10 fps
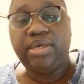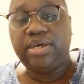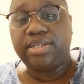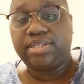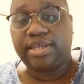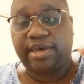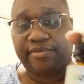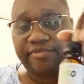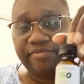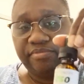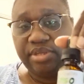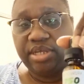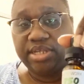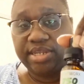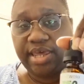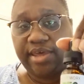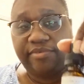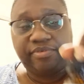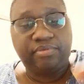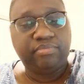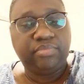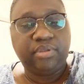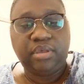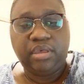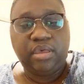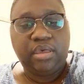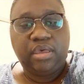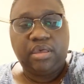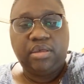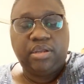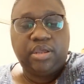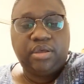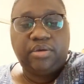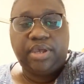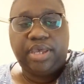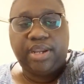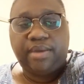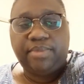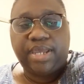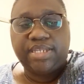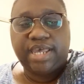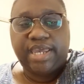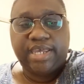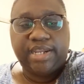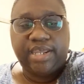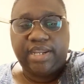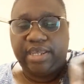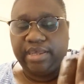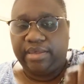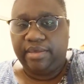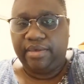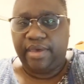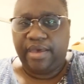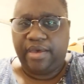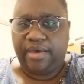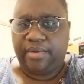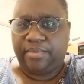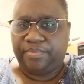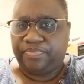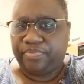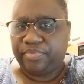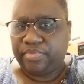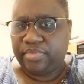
Good stuff. Good stuff. And I'm not taking any of